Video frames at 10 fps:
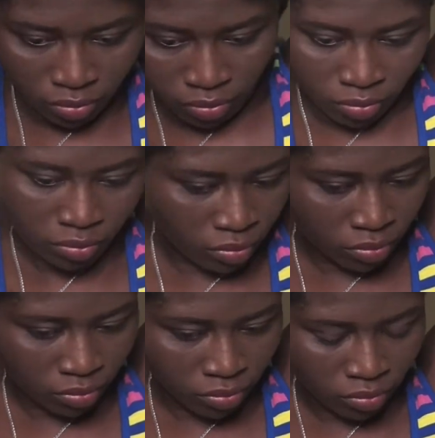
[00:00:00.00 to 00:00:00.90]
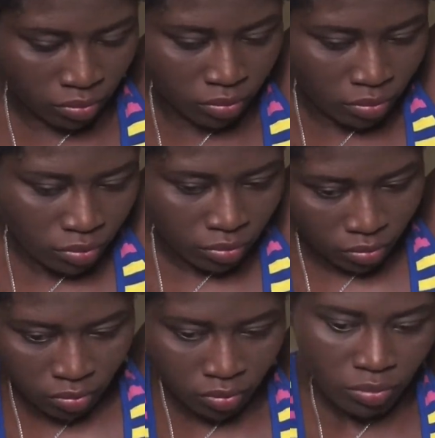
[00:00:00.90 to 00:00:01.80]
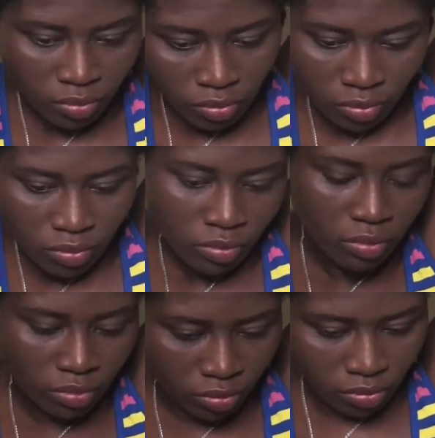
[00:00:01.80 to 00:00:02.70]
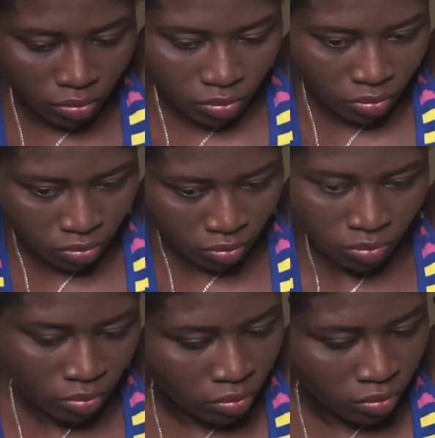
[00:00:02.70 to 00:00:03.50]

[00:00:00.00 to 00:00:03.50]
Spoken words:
wear that high bun for another week before I'd wash my hair again.